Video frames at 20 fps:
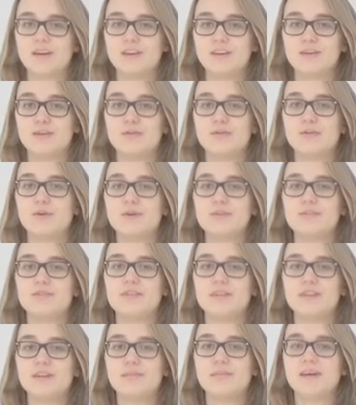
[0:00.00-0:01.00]
The 4
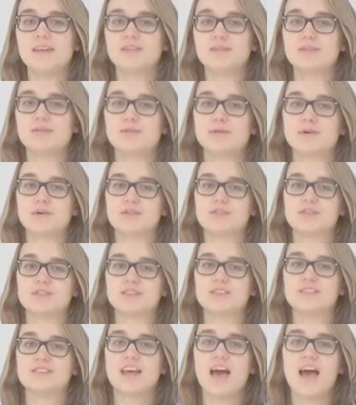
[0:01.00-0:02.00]
fundamental
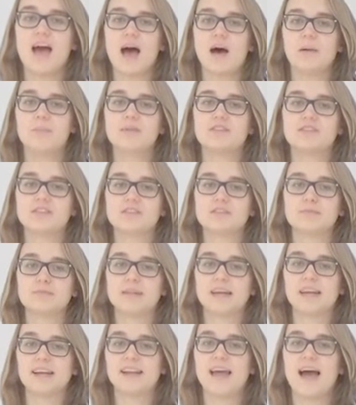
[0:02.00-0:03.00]
forces help us
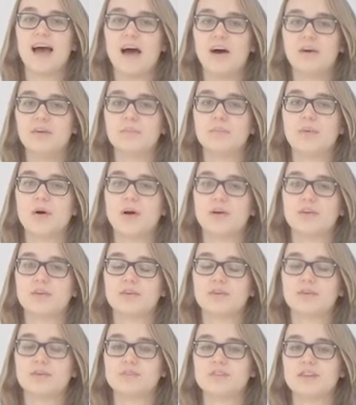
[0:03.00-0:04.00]
explain how the
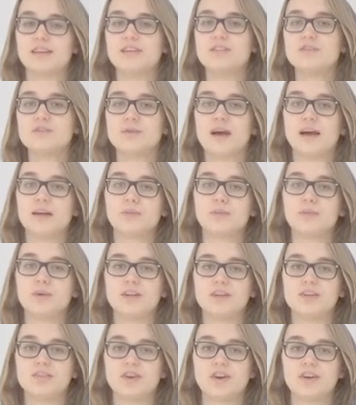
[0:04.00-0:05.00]
particles interact with
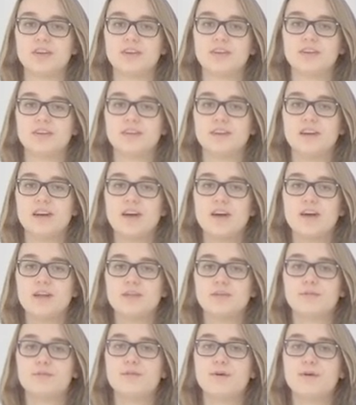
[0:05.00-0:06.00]
each other.
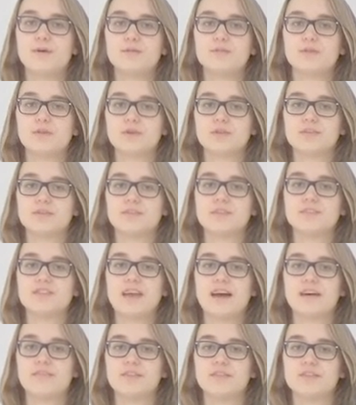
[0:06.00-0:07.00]
The 4 forces
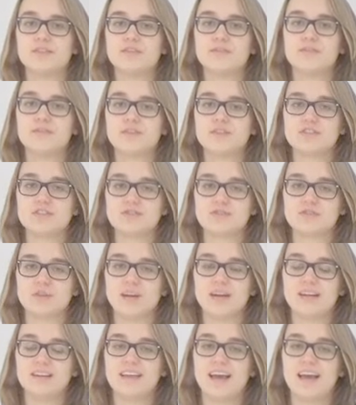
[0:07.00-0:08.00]
have a different
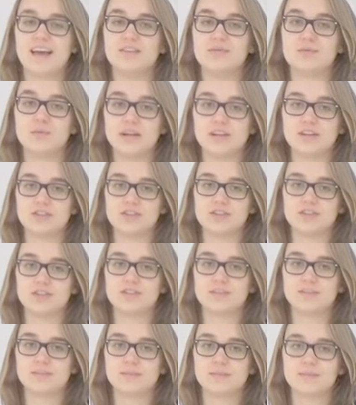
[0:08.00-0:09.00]
strength and
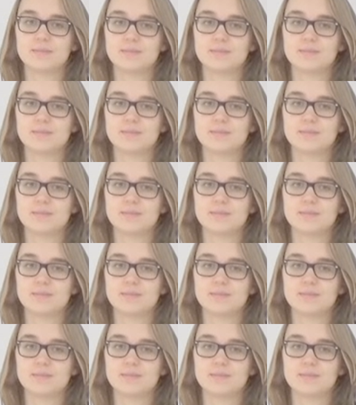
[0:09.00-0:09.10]
ranges.